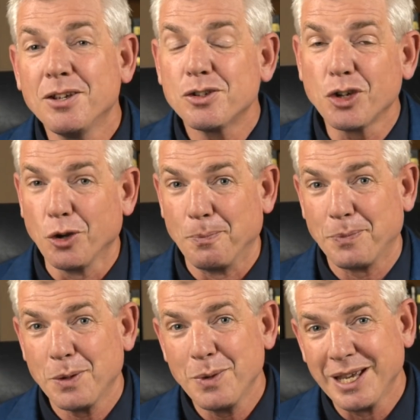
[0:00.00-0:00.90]
So
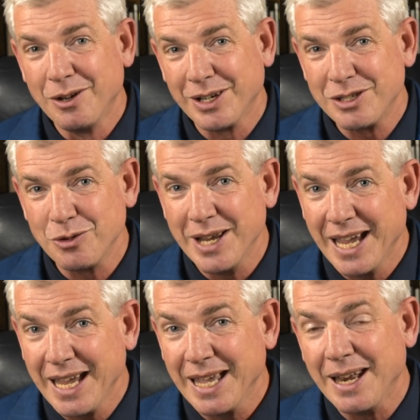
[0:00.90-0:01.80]
we can look at
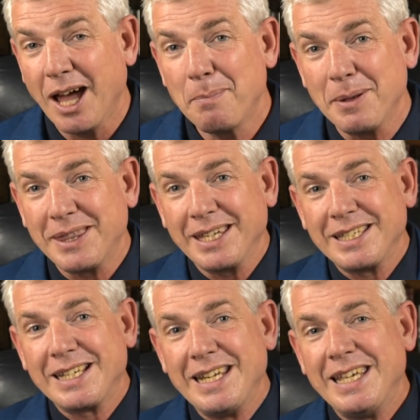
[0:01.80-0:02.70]
today, and
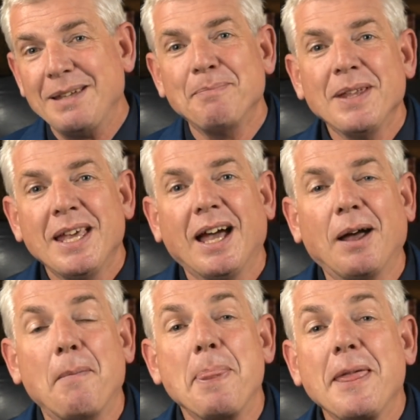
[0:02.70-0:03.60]
hypothetically,
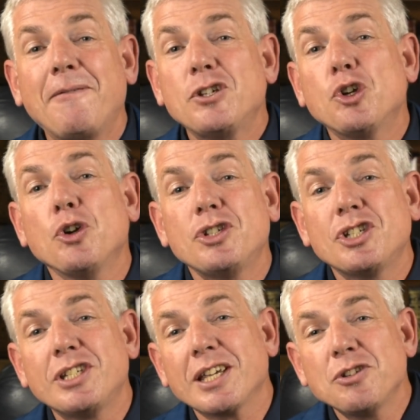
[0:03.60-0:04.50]
if a
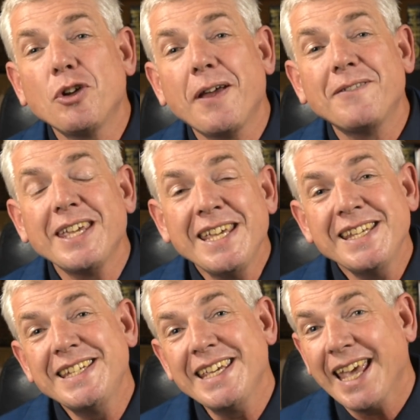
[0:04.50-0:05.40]
church does not have
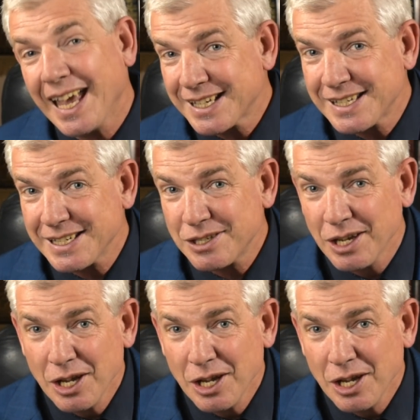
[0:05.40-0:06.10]
easy access